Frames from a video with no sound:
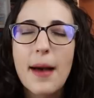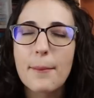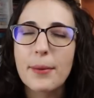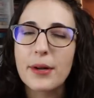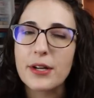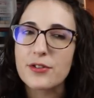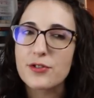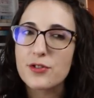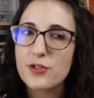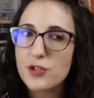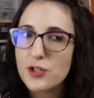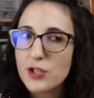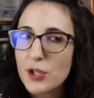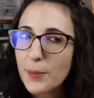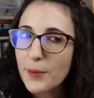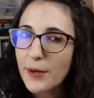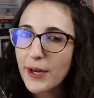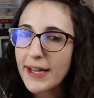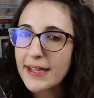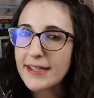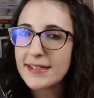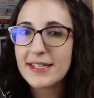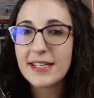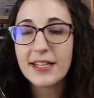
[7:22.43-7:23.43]
But it's
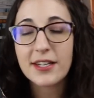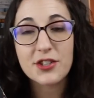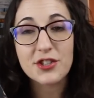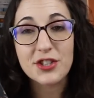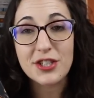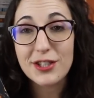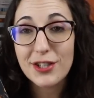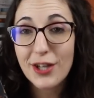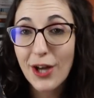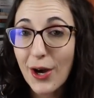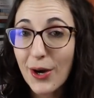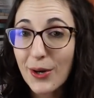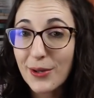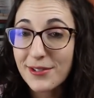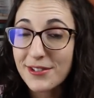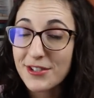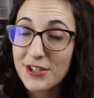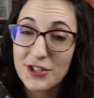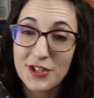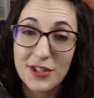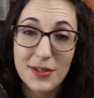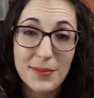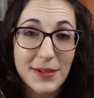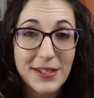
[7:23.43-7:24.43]
super angsty because she knows
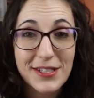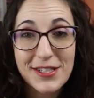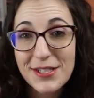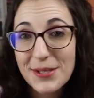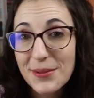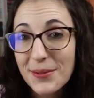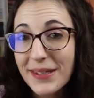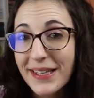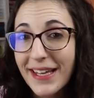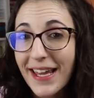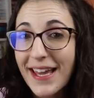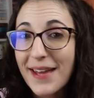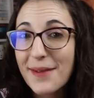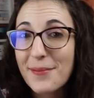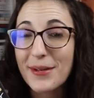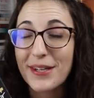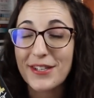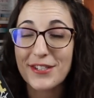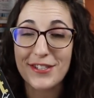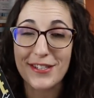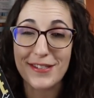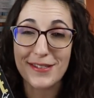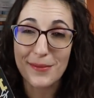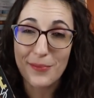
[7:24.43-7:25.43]
she shouldn't be doing it
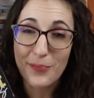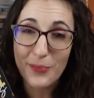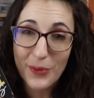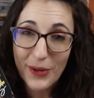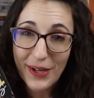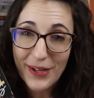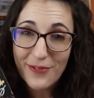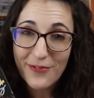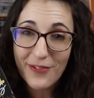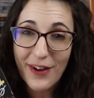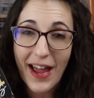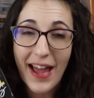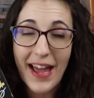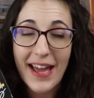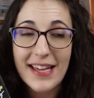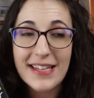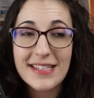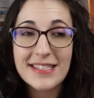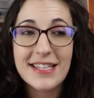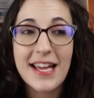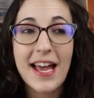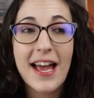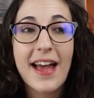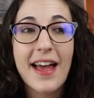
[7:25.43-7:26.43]
because she has a
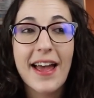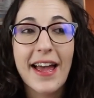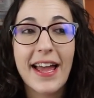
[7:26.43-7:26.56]
boyfriend,